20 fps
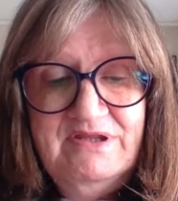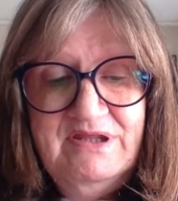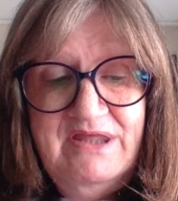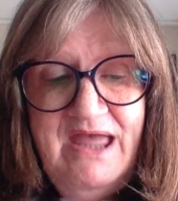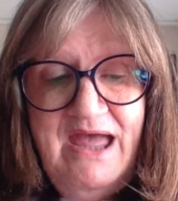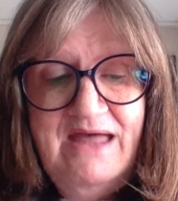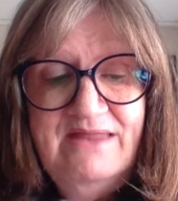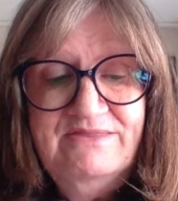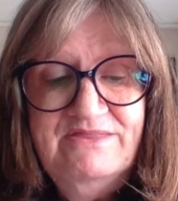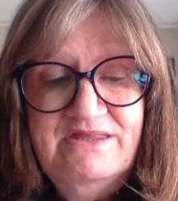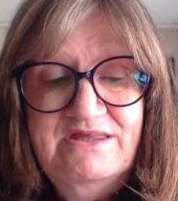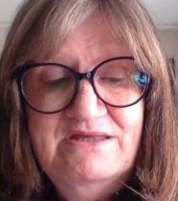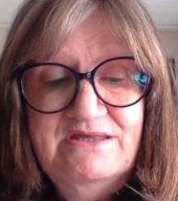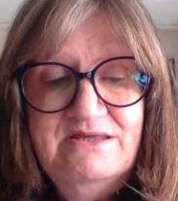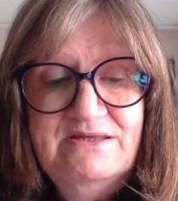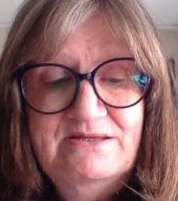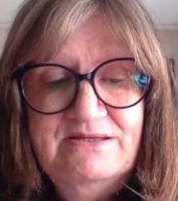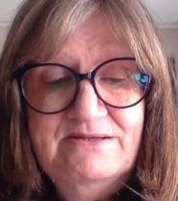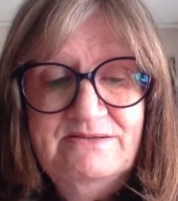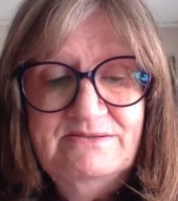
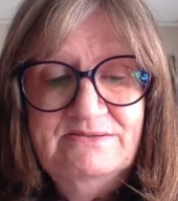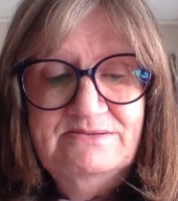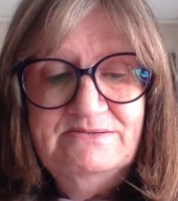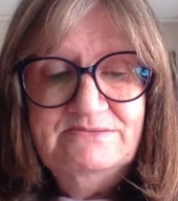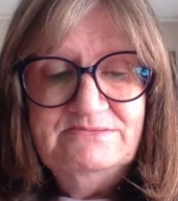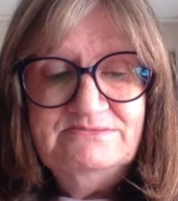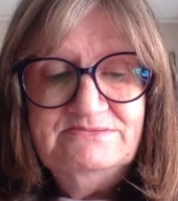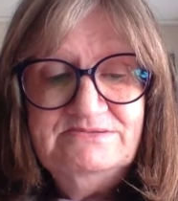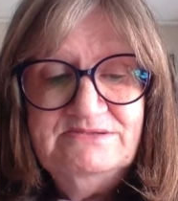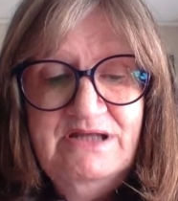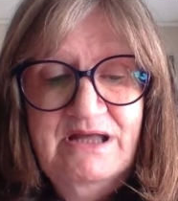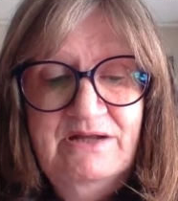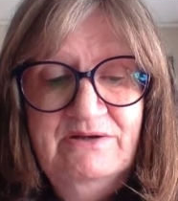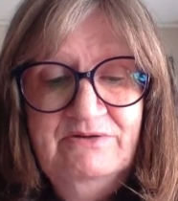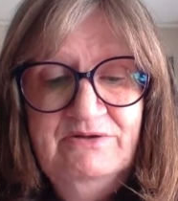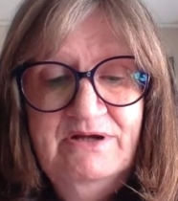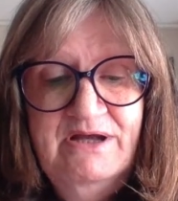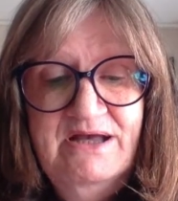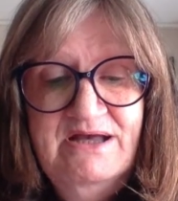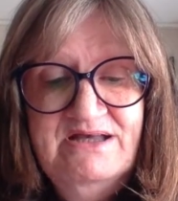Kathy and
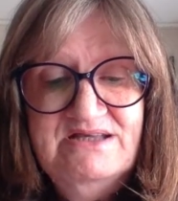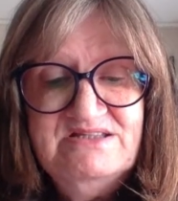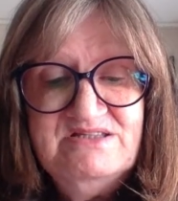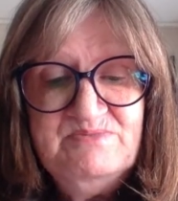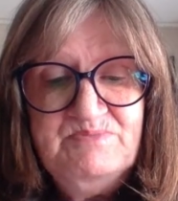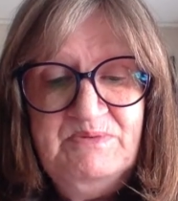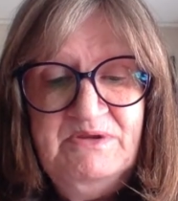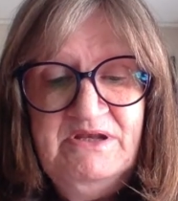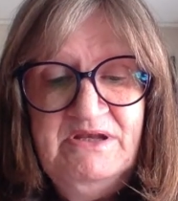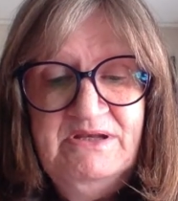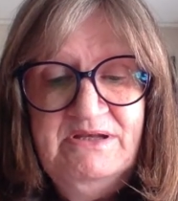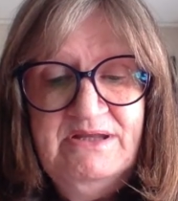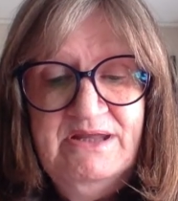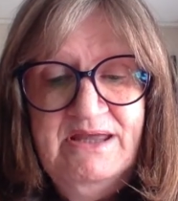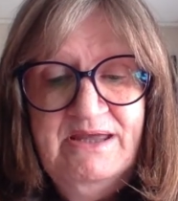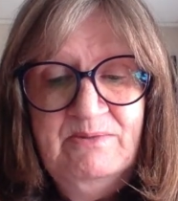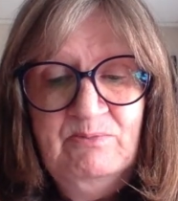her husband